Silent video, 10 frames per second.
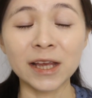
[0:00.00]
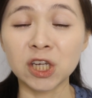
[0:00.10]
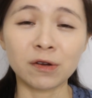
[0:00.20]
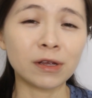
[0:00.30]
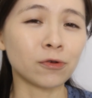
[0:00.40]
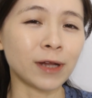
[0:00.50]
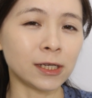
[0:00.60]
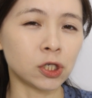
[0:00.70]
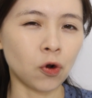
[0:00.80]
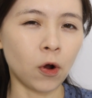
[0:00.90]
I generally don't
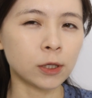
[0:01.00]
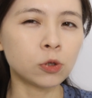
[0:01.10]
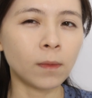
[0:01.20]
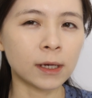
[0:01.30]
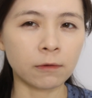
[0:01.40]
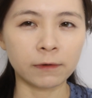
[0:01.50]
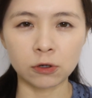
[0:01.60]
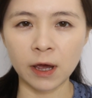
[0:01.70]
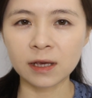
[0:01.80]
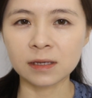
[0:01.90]
enjoy too much of a
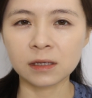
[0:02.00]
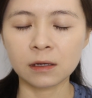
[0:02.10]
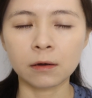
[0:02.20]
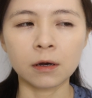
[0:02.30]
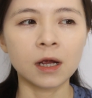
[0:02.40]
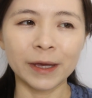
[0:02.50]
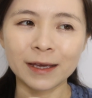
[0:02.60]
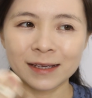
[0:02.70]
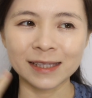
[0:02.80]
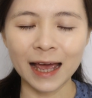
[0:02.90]
dry concealer
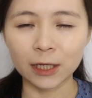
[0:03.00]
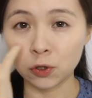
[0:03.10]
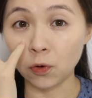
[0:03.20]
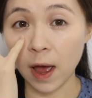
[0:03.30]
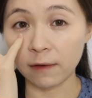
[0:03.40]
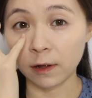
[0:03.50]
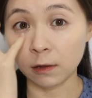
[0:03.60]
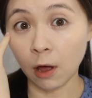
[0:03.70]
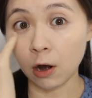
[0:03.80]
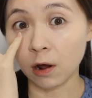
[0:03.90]
because I do have a
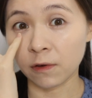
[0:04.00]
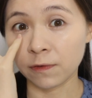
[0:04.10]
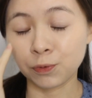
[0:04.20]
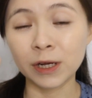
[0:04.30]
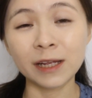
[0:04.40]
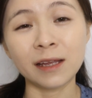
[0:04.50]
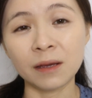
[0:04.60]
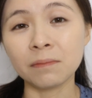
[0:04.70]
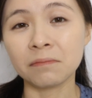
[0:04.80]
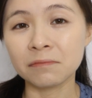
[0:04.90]
lot of pretty
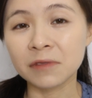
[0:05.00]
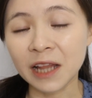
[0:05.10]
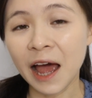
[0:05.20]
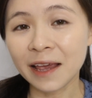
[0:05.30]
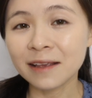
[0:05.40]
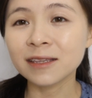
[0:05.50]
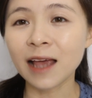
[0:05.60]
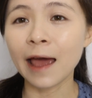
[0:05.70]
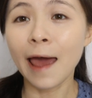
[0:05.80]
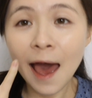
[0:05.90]
deep lines.
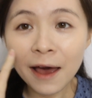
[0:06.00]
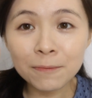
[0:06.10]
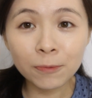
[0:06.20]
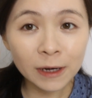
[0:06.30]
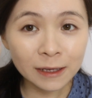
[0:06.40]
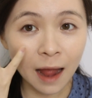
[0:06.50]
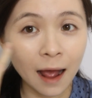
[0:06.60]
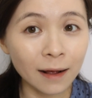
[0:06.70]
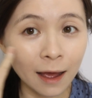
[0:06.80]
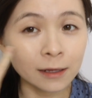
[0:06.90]
I have pretty
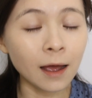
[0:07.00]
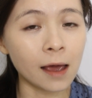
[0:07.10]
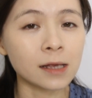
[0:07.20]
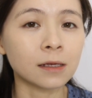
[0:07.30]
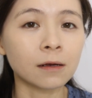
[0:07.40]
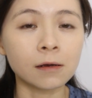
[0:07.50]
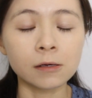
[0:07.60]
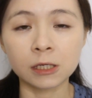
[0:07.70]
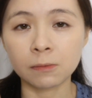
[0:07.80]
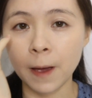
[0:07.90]
dark under eye
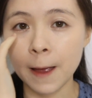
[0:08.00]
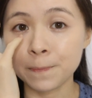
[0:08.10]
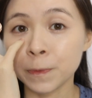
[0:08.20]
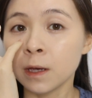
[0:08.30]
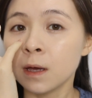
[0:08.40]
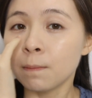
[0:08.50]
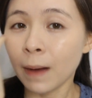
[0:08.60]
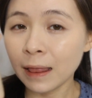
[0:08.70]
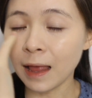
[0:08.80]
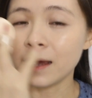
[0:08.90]
circles, but
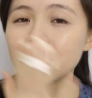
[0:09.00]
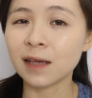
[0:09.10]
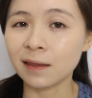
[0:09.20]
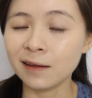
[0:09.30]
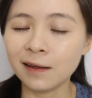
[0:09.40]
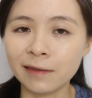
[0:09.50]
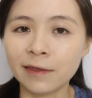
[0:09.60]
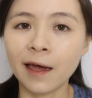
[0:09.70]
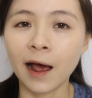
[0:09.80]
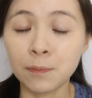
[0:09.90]
my lines underneath
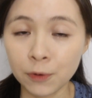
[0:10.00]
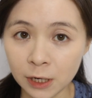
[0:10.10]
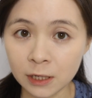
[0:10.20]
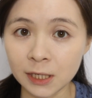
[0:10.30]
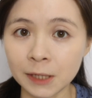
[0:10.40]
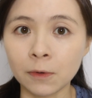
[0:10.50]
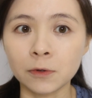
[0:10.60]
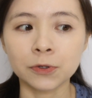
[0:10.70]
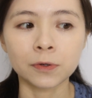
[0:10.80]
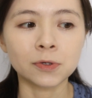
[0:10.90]
there are pretty deep
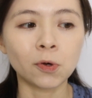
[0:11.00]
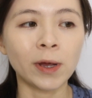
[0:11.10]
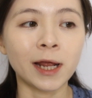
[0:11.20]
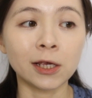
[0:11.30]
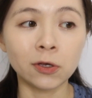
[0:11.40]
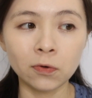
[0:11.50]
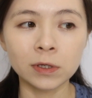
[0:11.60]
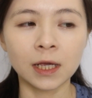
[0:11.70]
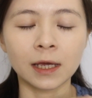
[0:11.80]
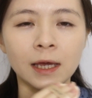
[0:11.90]
also. So when I
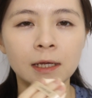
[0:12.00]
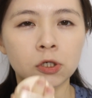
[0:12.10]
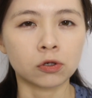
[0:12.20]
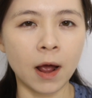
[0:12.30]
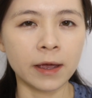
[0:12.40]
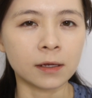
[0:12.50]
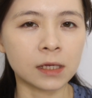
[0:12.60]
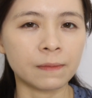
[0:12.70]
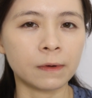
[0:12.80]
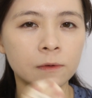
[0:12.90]
use like a drier
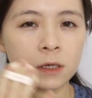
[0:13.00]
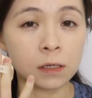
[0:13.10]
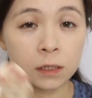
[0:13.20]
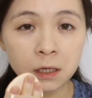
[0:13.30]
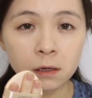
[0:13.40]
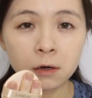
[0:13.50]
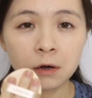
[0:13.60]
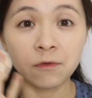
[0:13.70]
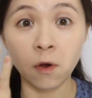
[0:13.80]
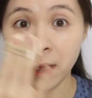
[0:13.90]
type of
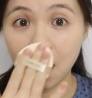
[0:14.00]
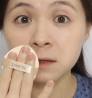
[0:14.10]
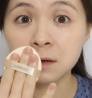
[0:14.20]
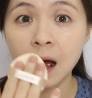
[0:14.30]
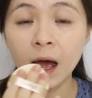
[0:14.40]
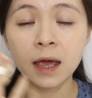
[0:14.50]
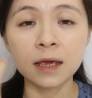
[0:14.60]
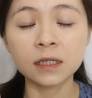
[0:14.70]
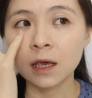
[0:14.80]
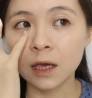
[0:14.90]
concealer for my under
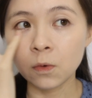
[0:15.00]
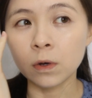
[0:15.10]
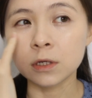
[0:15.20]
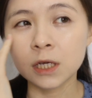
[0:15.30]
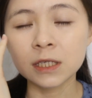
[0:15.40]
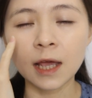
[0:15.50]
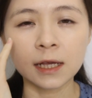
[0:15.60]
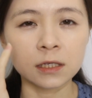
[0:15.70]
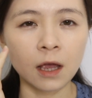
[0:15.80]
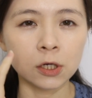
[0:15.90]
eyes, it will just
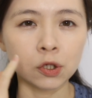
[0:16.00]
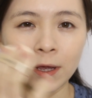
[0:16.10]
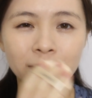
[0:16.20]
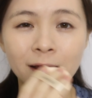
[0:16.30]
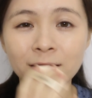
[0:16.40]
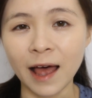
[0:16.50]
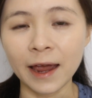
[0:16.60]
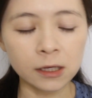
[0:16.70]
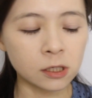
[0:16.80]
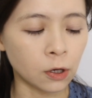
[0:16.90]
exaggerate that
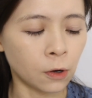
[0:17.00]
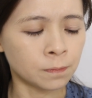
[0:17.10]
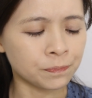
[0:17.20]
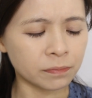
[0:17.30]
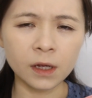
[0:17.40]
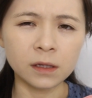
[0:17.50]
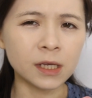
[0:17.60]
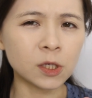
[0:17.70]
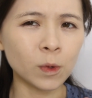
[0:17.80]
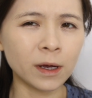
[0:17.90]
line. So
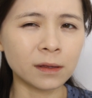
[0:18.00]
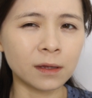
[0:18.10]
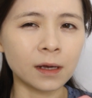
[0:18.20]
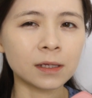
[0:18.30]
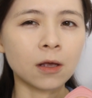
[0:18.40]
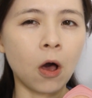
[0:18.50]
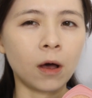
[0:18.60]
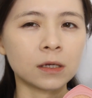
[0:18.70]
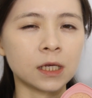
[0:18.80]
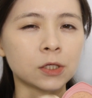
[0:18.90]
This one does
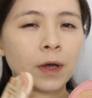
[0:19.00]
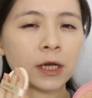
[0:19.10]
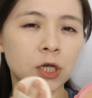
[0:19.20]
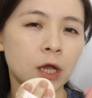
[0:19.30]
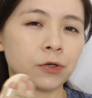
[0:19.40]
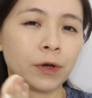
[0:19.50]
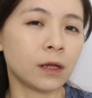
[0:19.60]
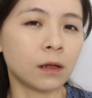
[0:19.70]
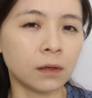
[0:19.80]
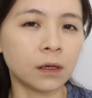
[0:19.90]
cause it to
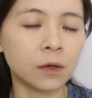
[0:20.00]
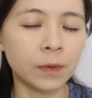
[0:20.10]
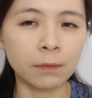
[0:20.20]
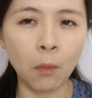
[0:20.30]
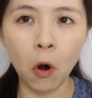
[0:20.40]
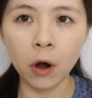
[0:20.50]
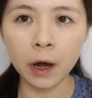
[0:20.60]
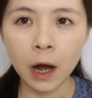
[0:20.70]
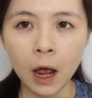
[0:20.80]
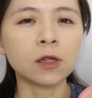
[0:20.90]
exaggerate a little bit more.
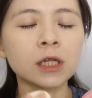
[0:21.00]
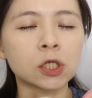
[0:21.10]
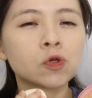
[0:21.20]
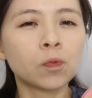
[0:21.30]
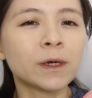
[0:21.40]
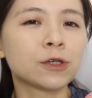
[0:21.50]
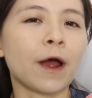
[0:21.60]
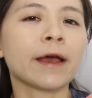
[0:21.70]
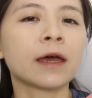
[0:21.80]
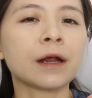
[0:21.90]
Not the super
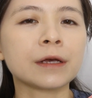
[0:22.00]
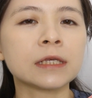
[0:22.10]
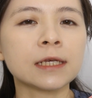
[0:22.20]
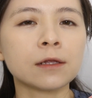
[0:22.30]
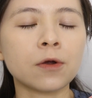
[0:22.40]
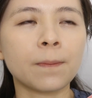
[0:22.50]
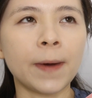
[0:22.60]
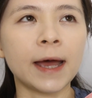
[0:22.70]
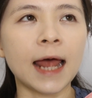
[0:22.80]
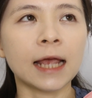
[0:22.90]
dry kind of concealer,
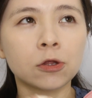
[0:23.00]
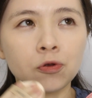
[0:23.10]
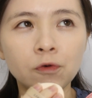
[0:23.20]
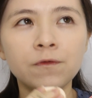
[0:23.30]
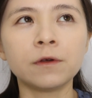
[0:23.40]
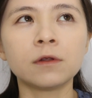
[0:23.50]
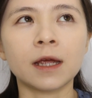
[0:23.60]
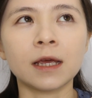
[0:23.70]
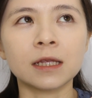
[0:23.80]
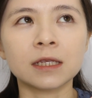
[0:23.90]
but I do feel
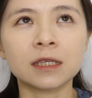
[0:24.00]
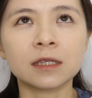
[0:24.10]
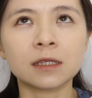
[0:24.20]
that it's